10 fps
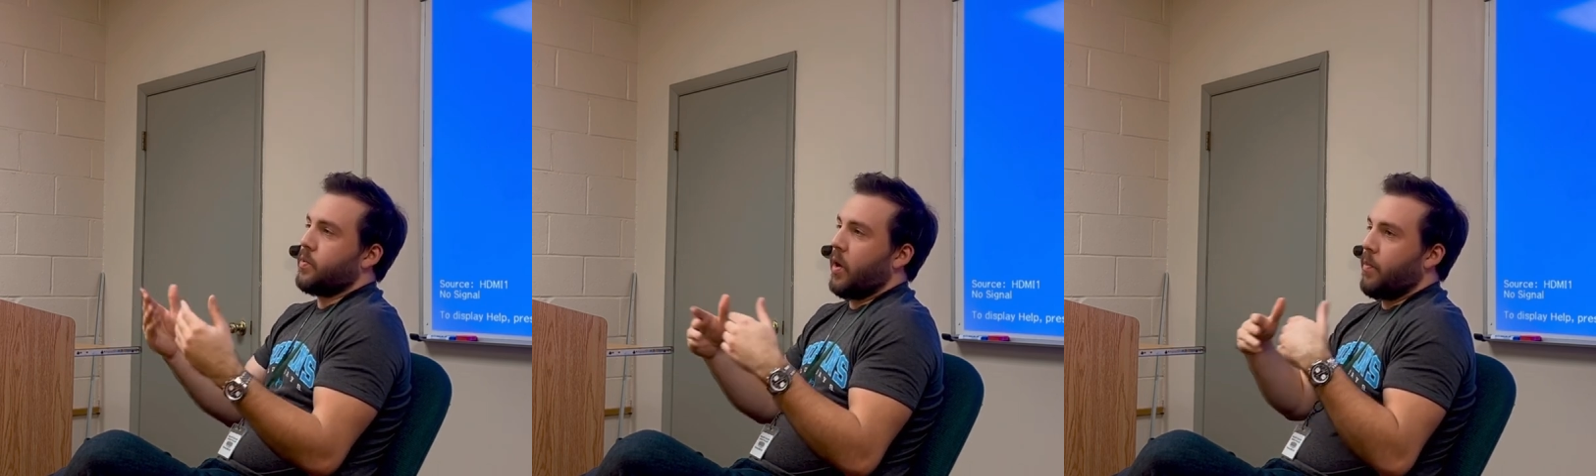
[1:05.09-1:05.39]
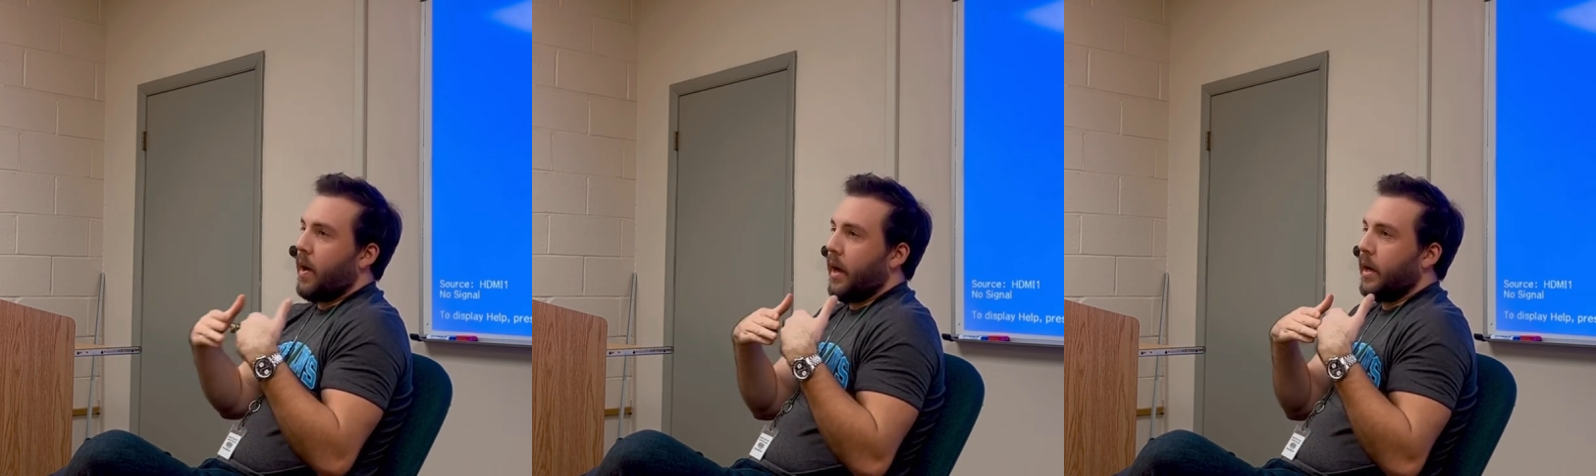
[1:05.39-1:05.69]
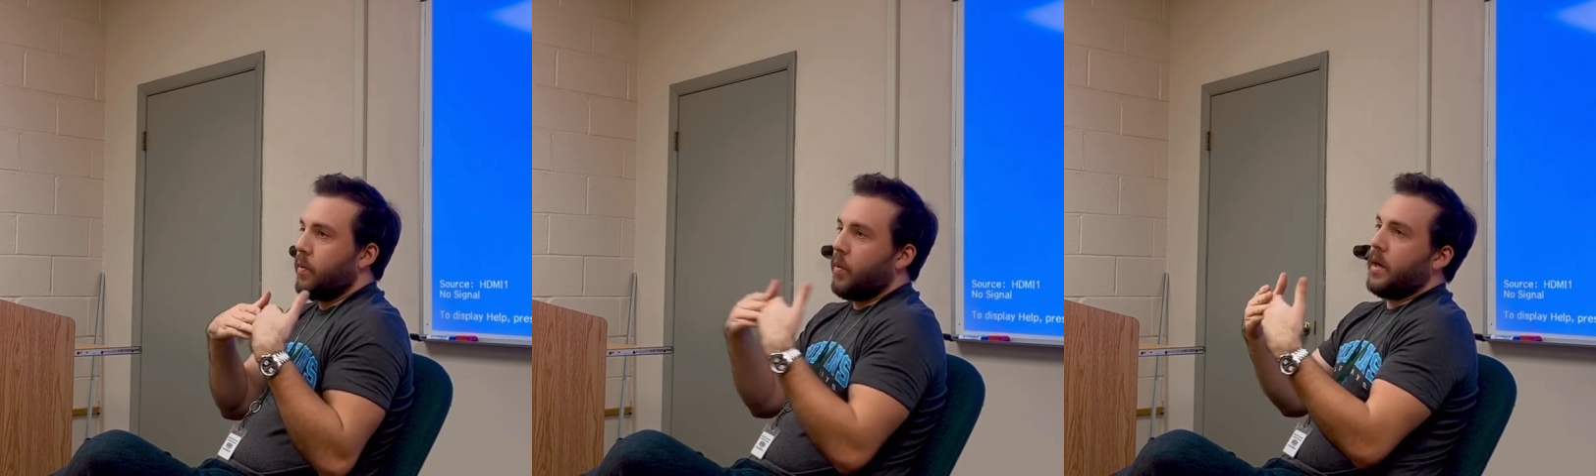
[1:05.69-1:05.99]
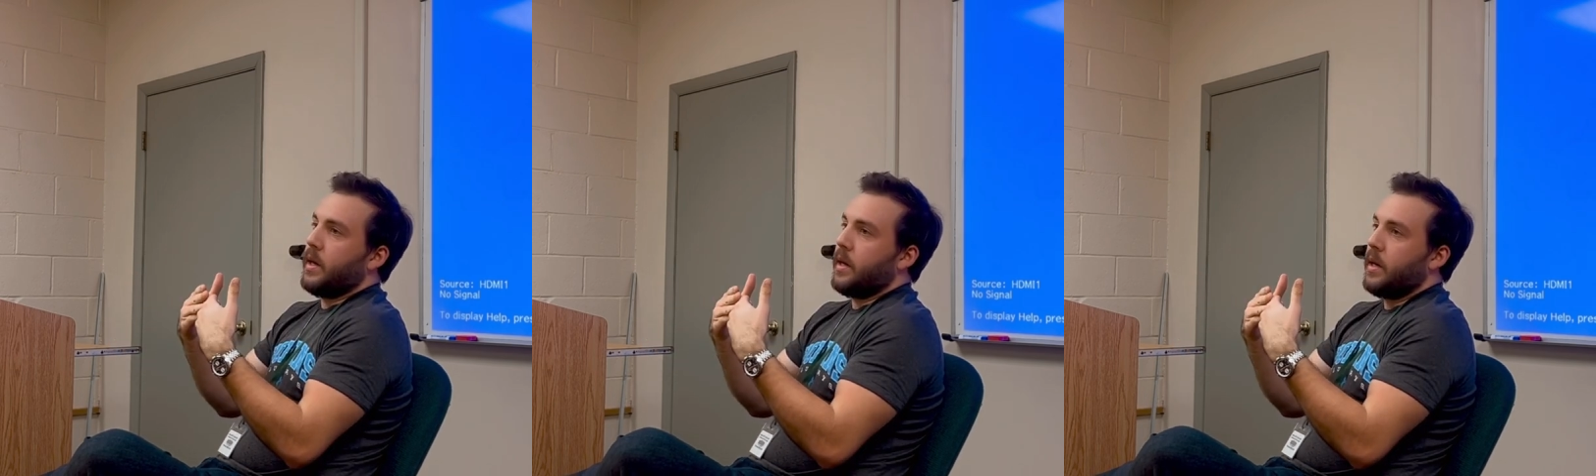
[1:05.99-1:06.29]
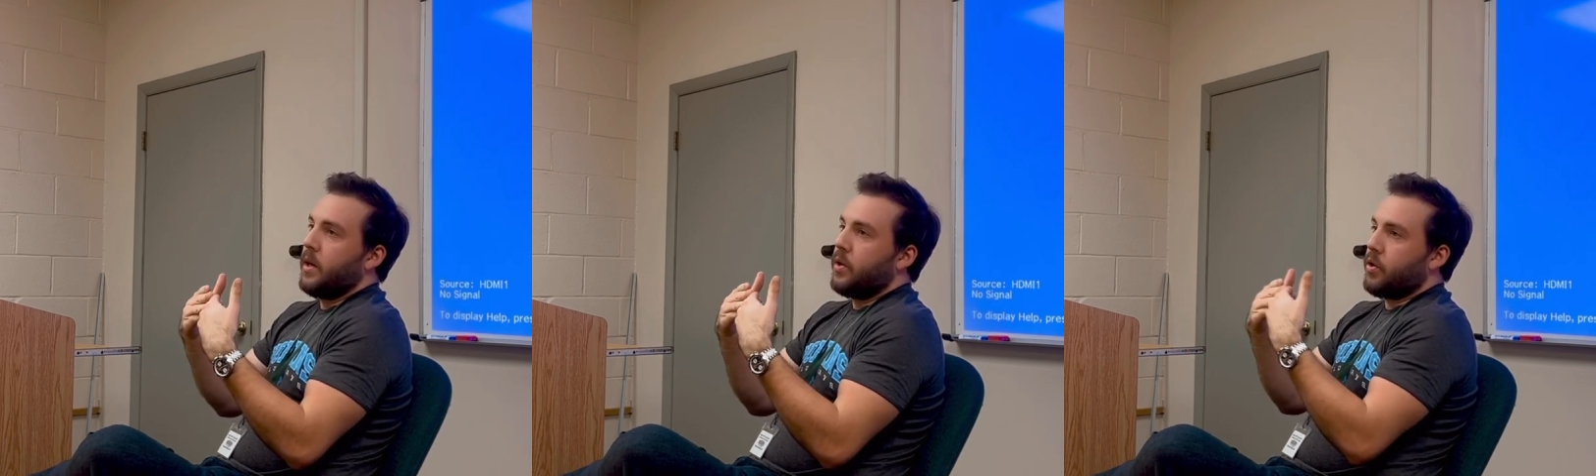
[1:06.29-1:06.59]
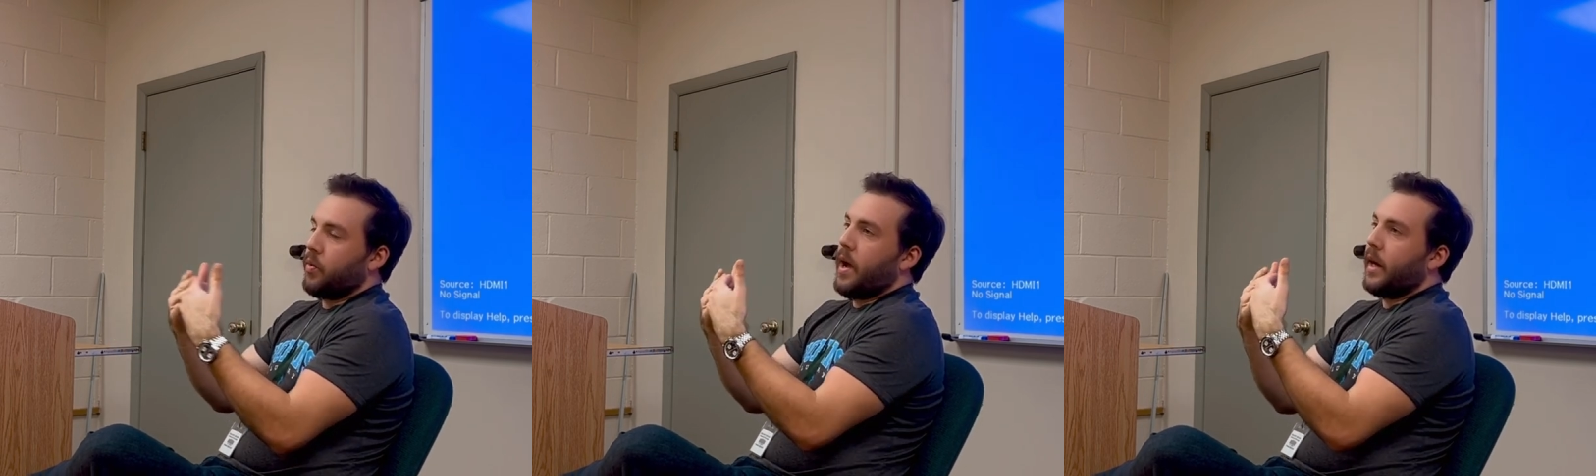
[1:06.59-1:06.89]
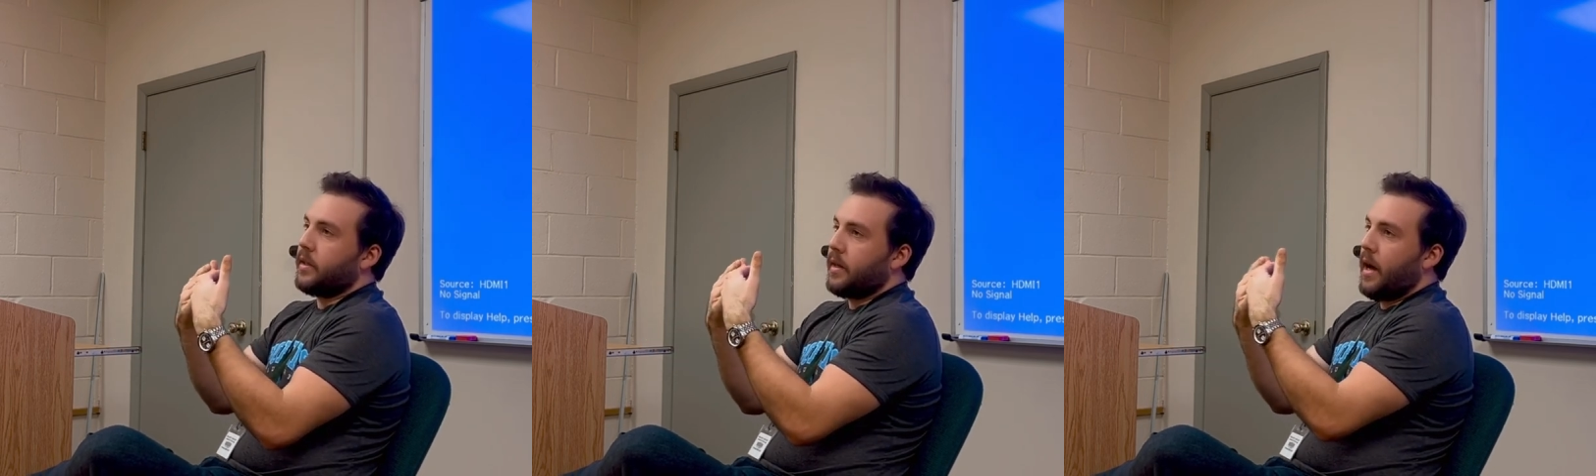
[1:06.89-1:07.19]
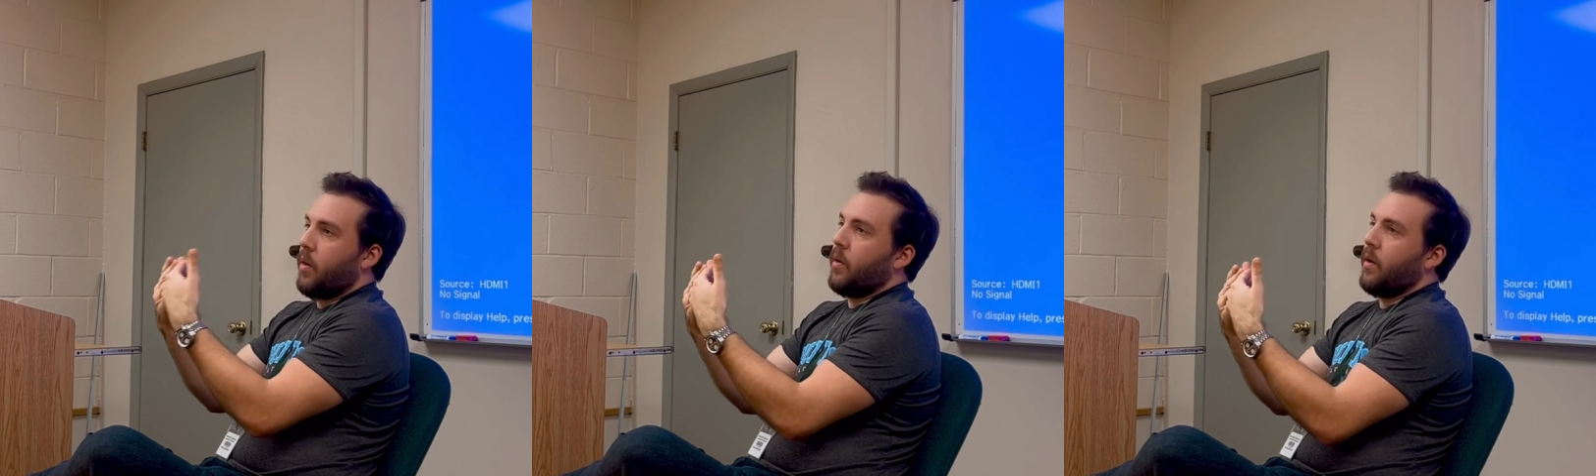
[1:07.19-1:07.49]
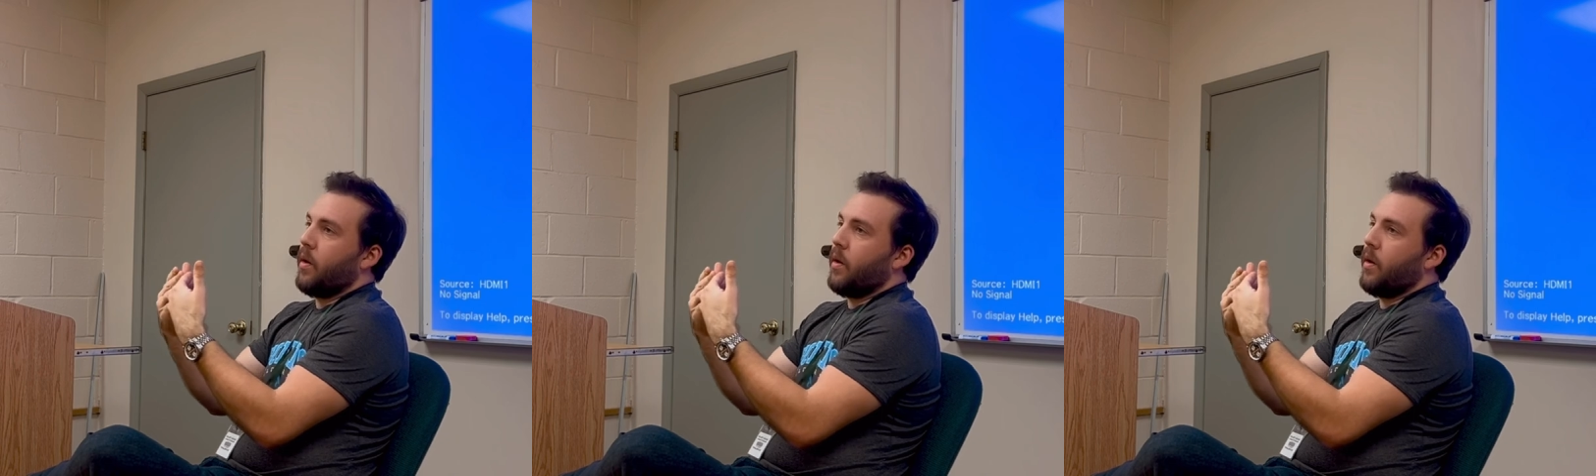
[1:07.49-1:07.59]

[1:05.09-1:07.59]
whereby we direct our